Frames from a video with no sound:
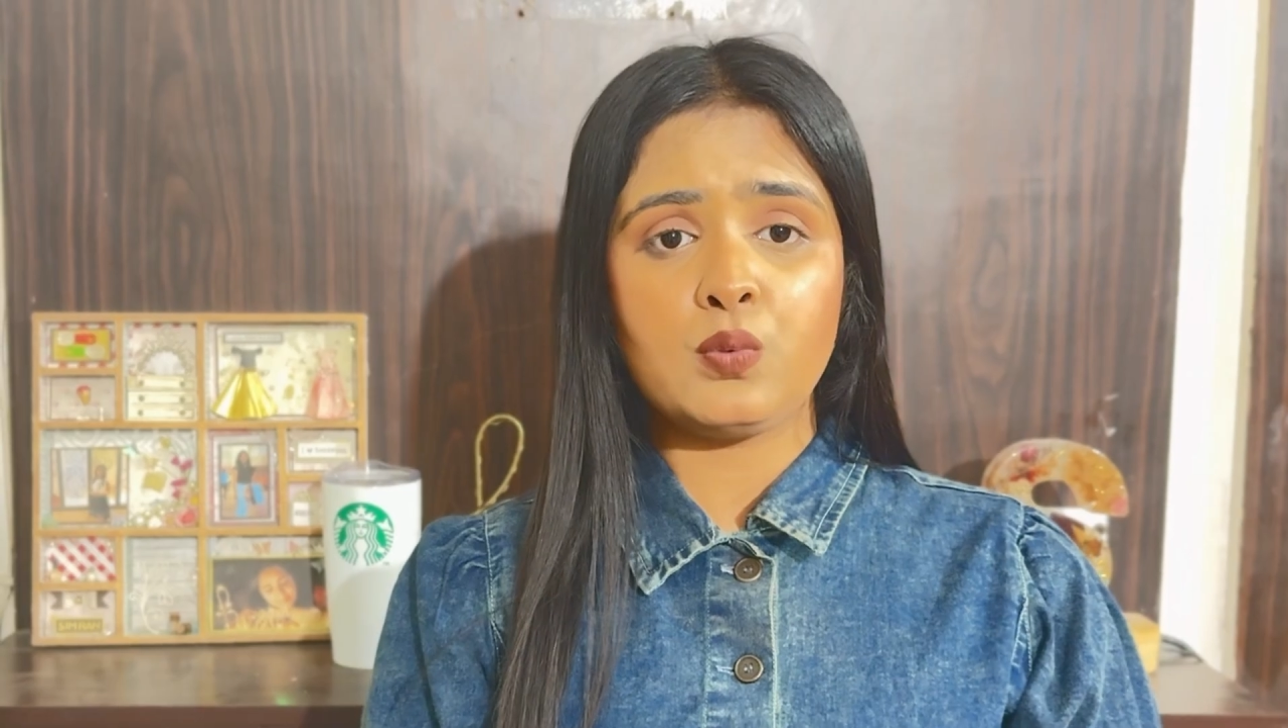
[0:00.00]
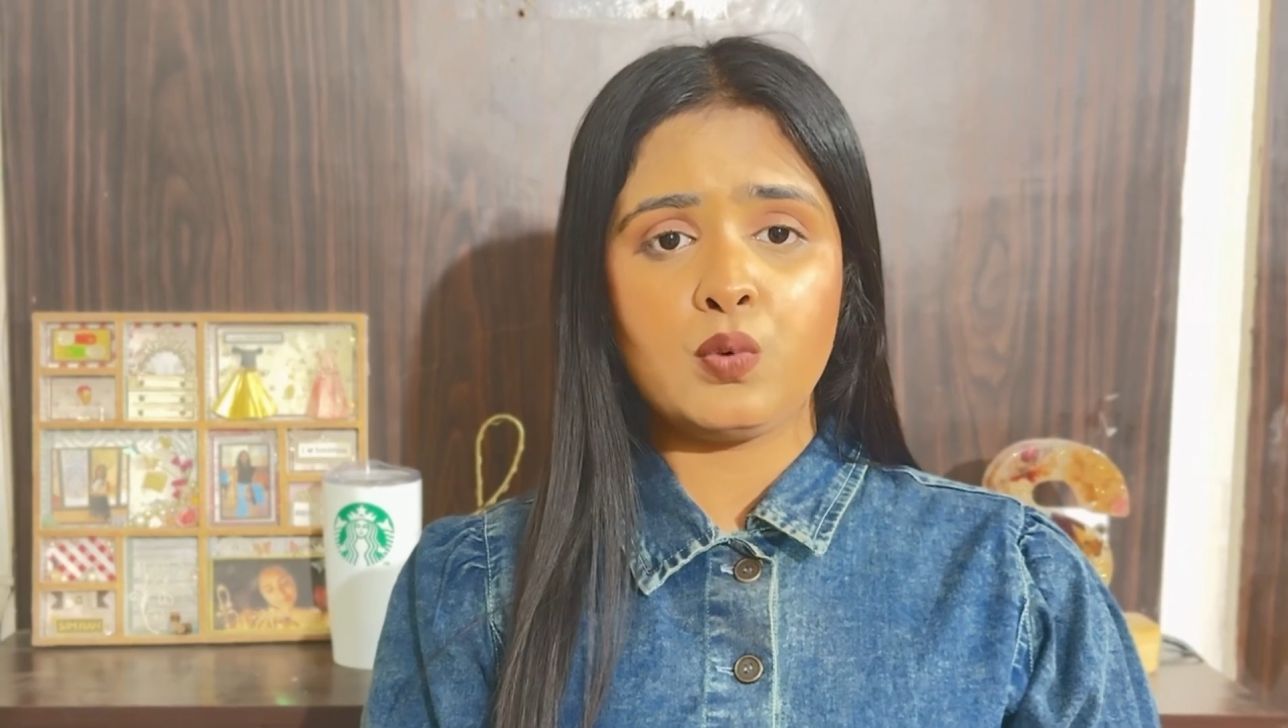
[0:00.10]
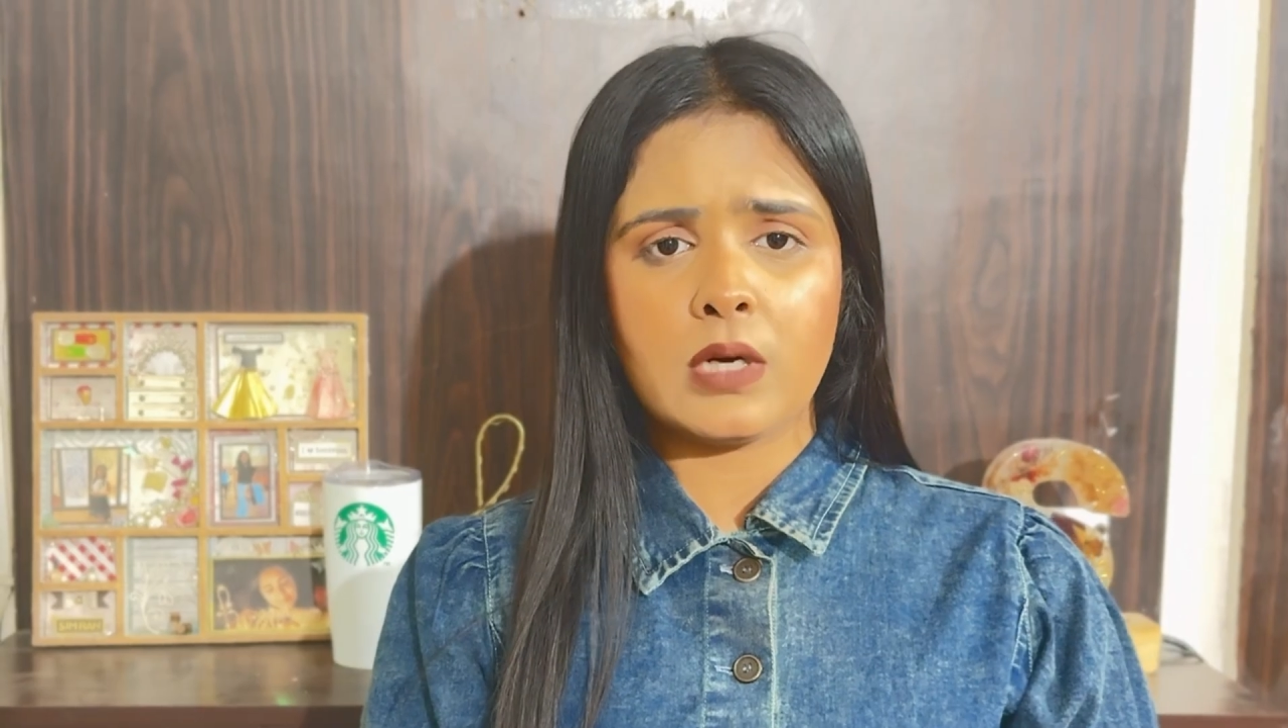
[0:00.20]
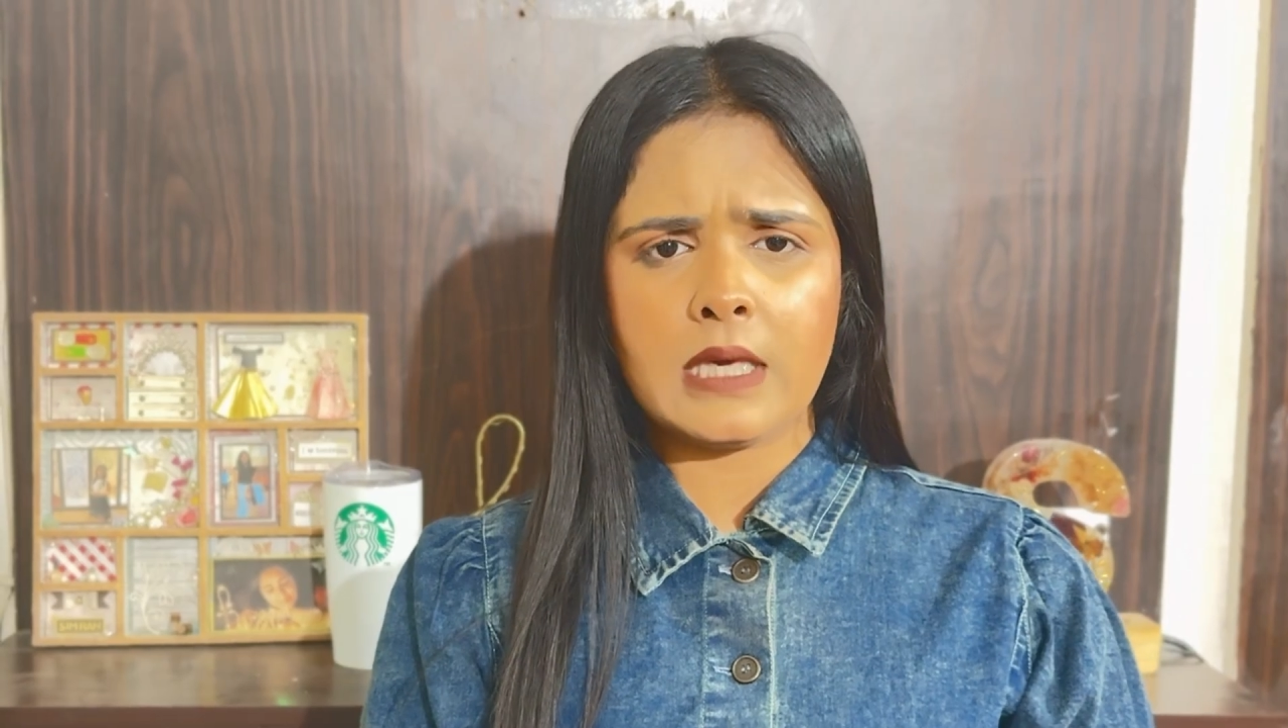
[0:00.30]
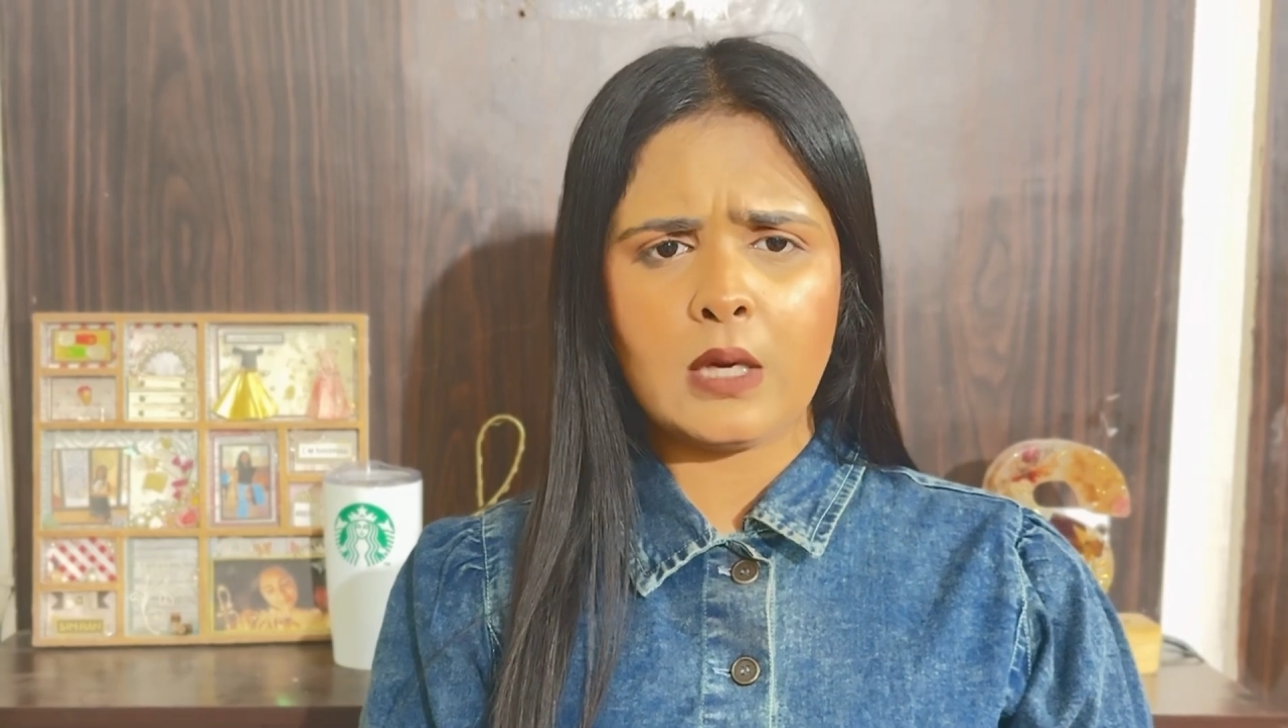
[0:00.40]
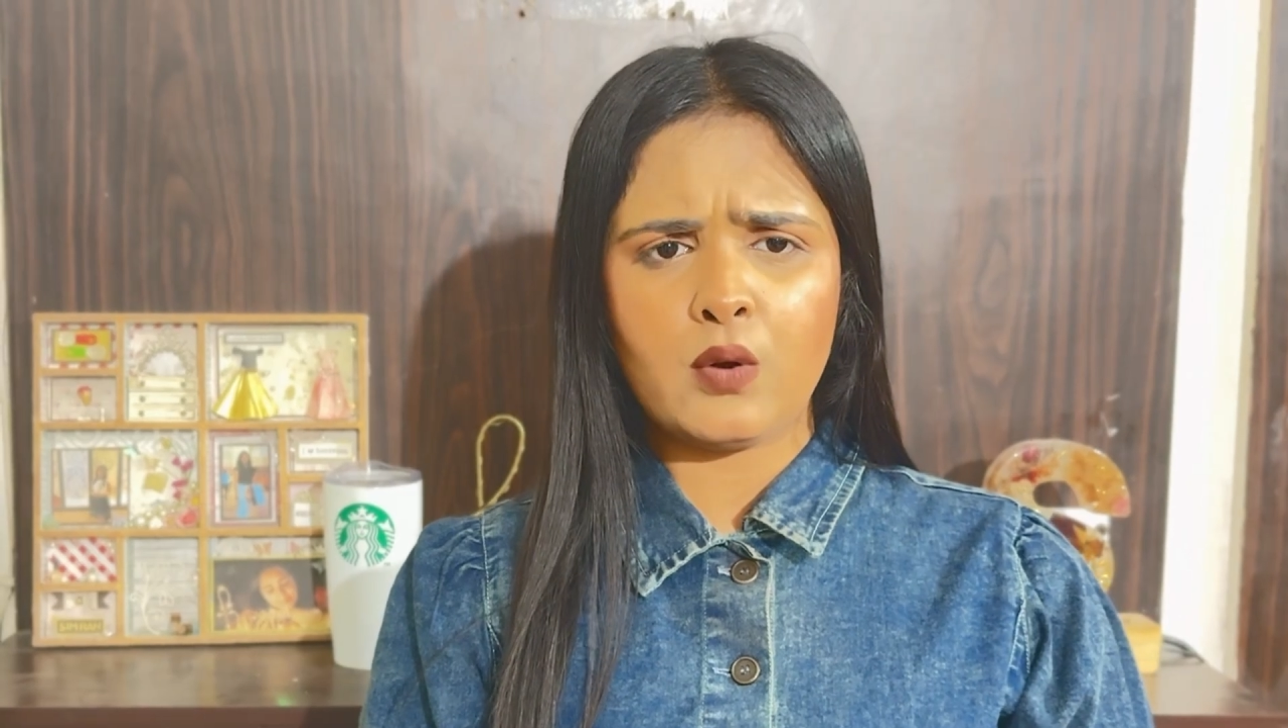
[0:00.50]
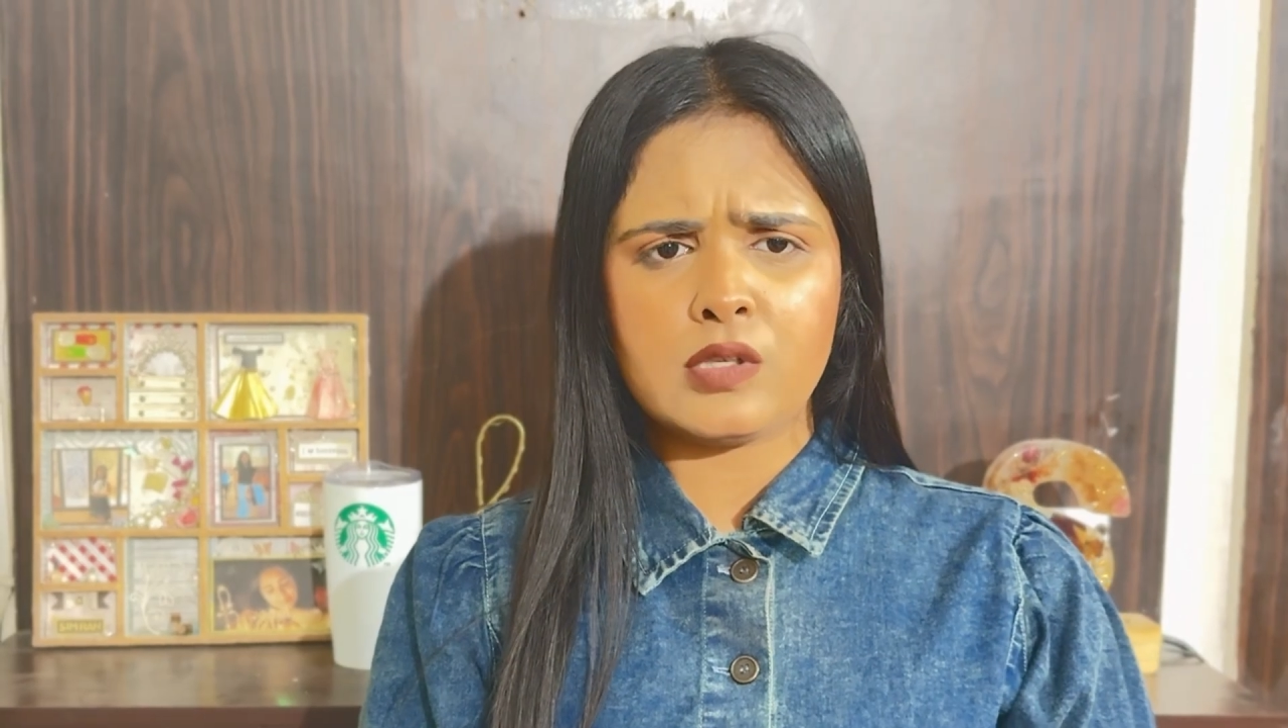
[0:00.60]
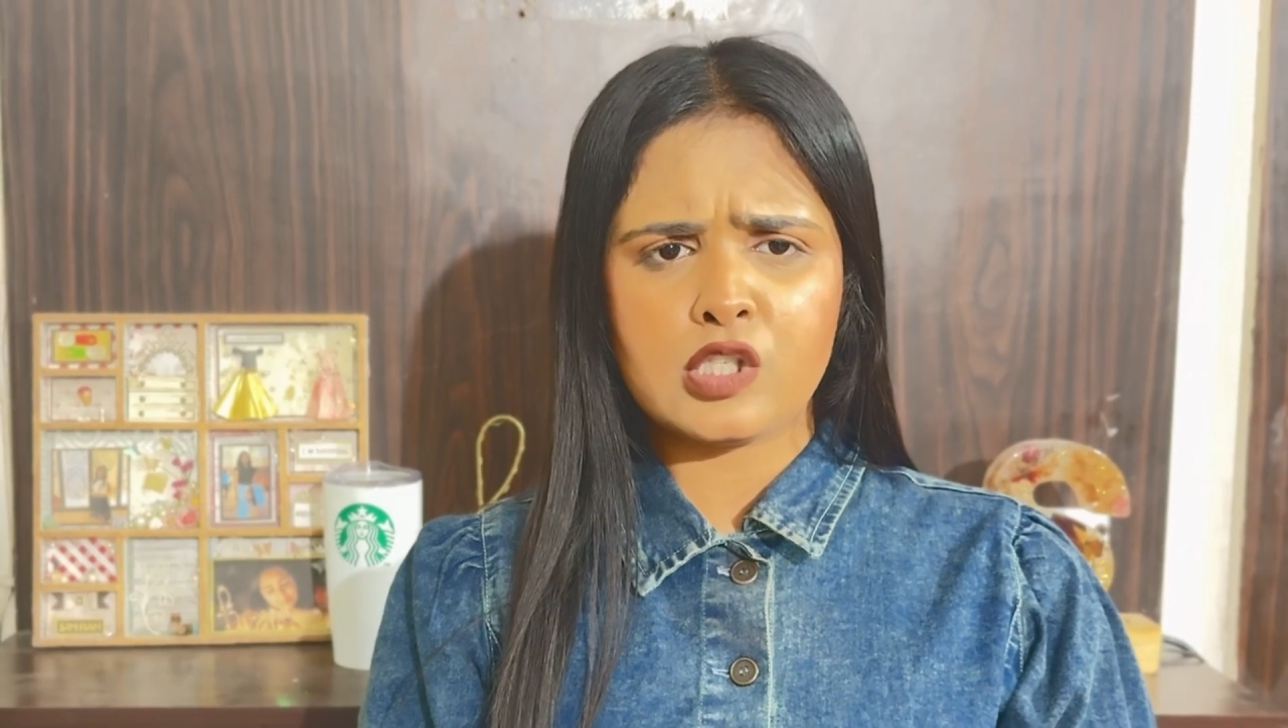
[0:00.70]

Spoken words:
working or